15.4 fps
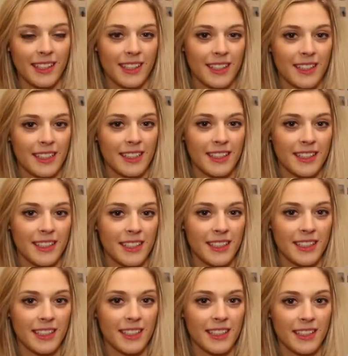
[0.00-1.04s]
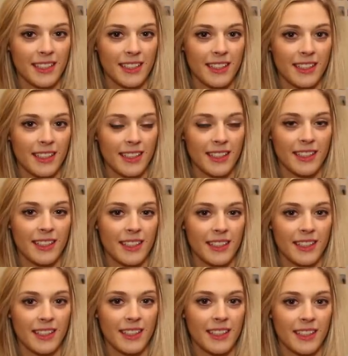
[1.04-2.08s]

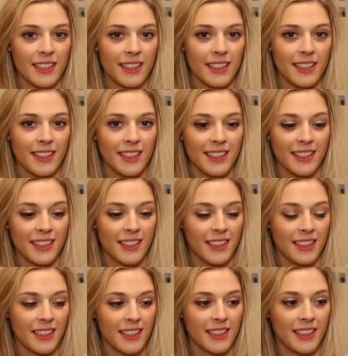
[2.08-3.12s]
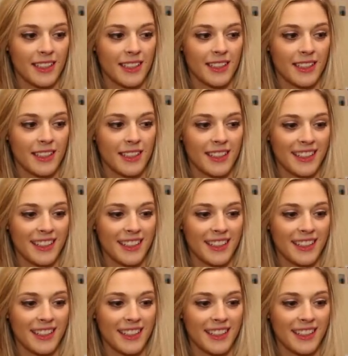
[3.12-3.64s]
[no speech]